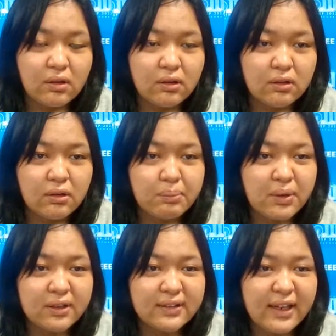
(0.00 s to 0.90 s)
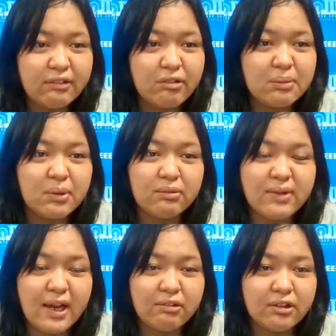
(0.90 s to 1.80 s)
The block diagram of
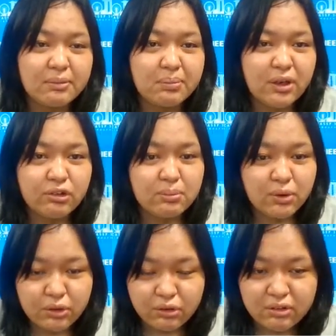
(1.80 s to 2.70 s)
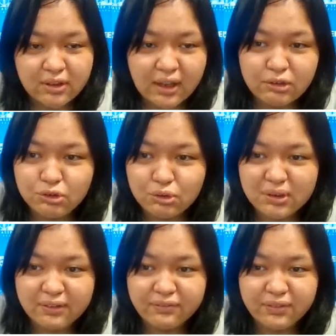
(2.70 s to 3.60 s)
error suppression modules are shown
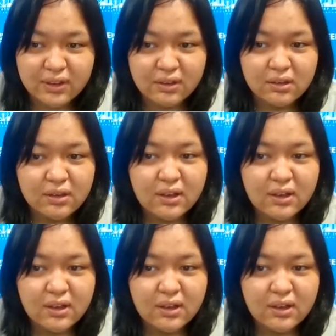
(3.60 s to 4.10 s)
in figure.